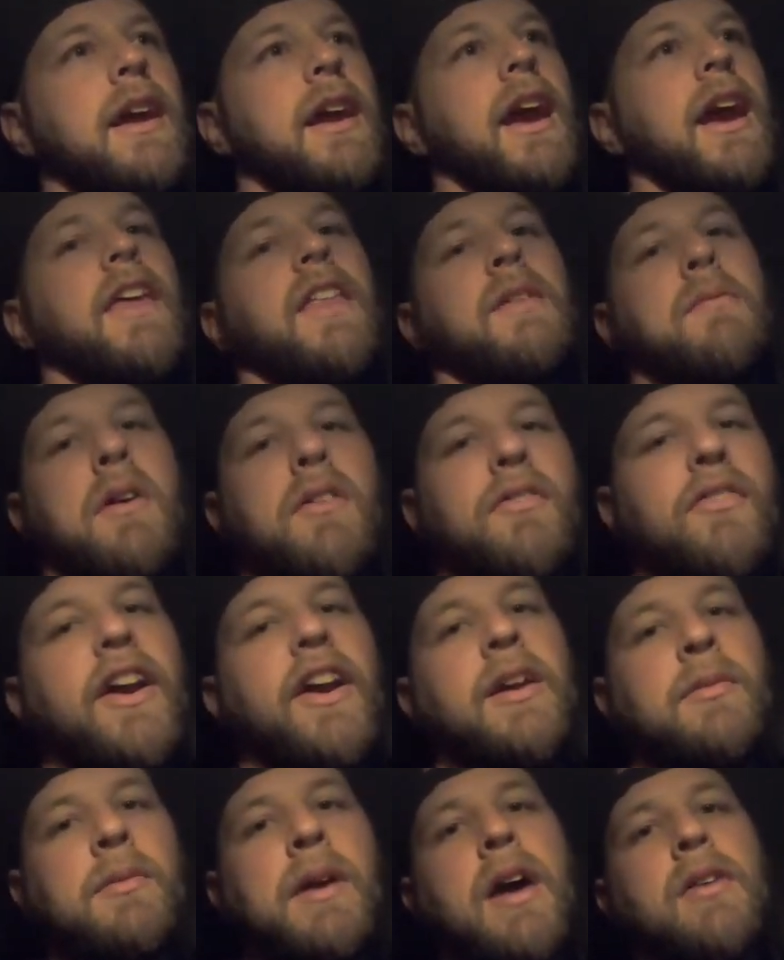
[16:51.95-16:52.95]
and then my
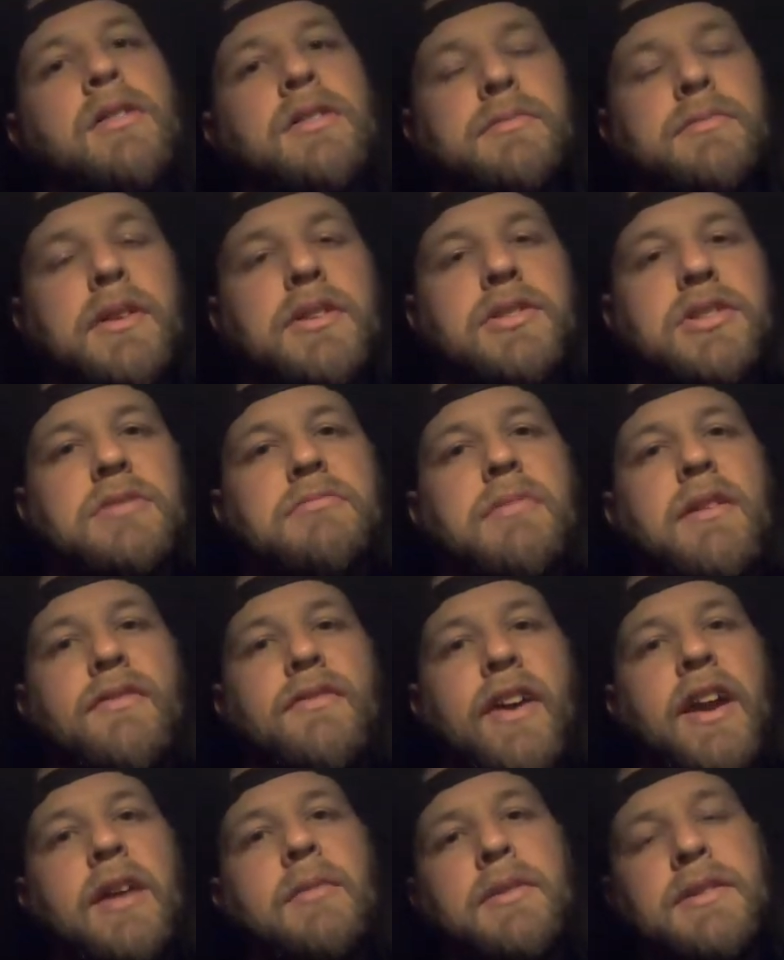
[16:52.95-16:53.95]
family, I always make sure my
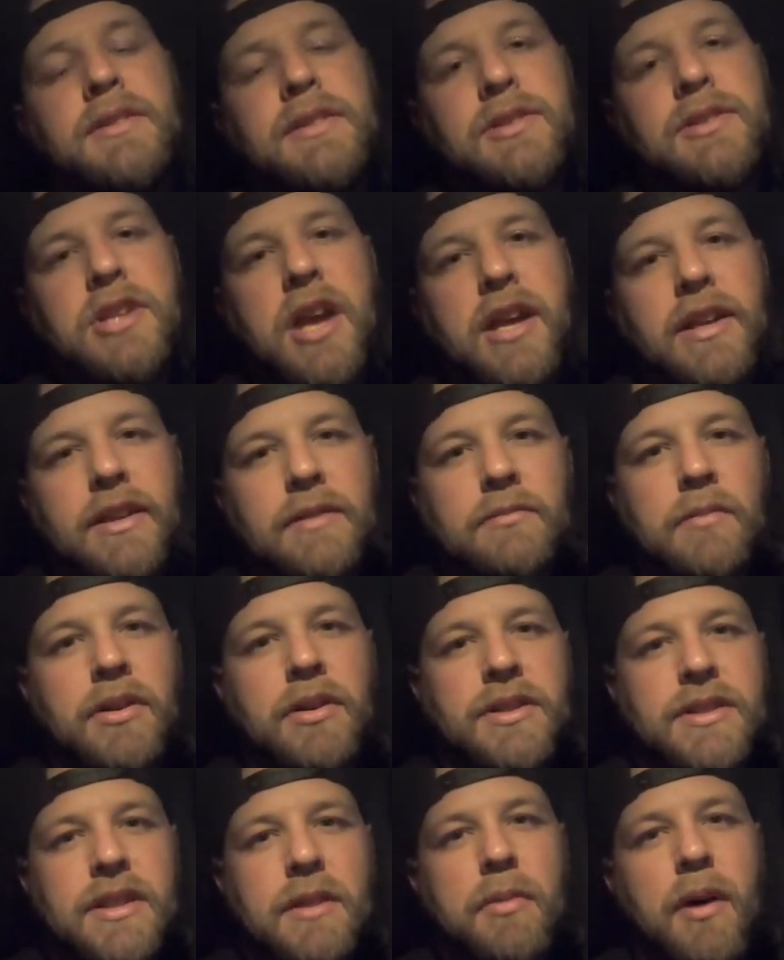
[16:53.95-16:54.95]
family is in check as
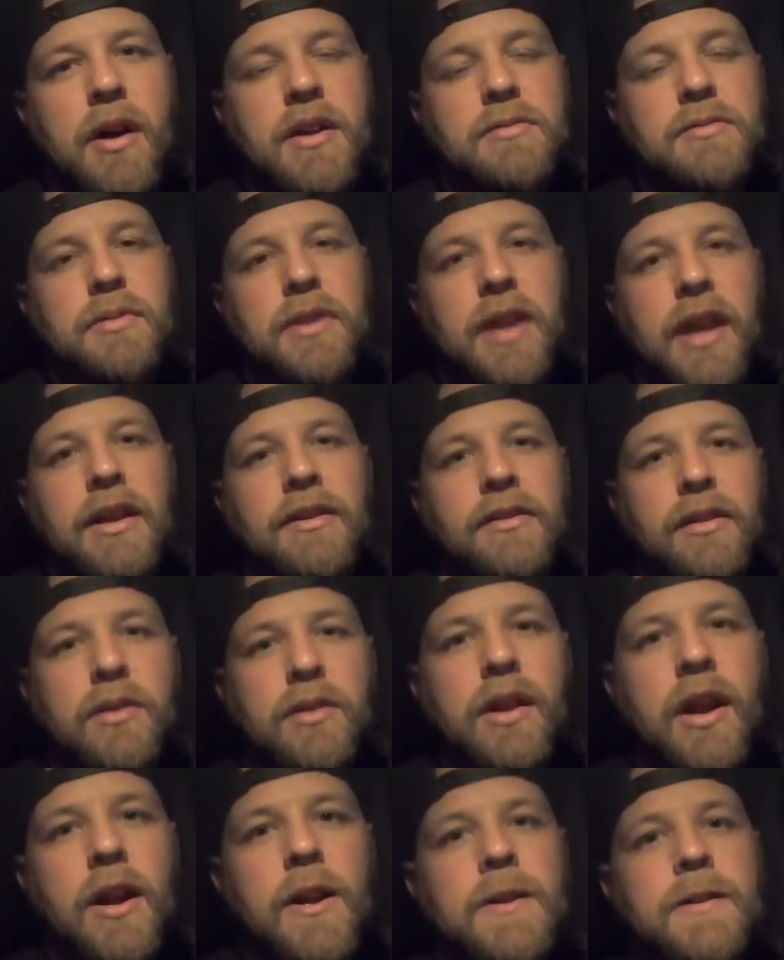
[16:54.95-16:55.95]
much as I possibly can too
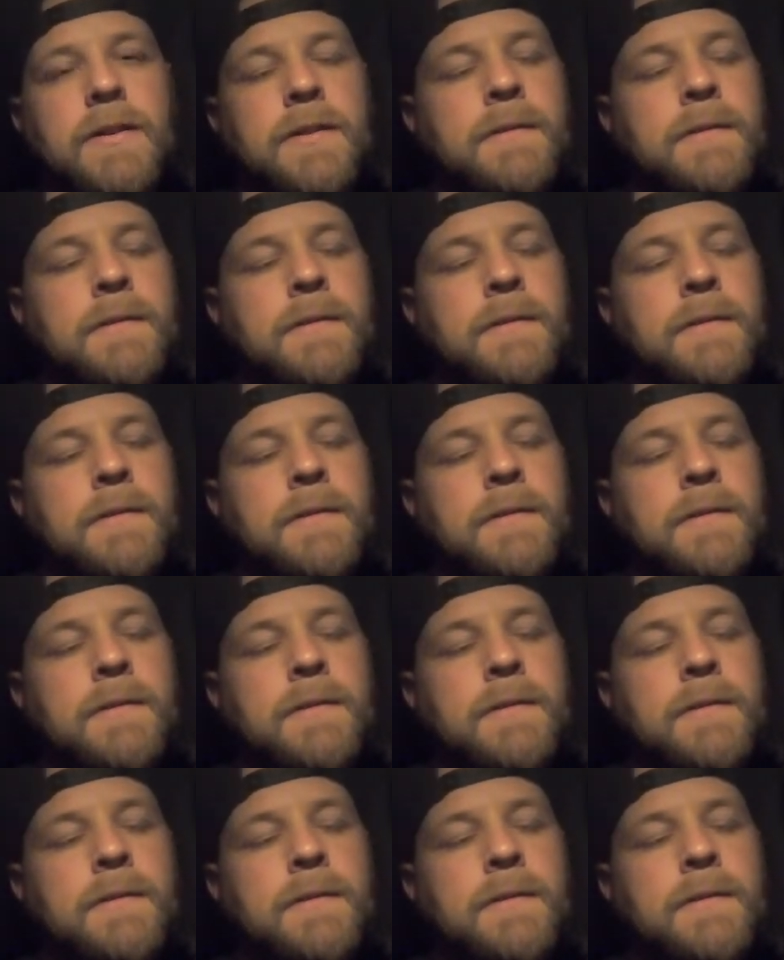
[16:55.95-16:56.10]
there.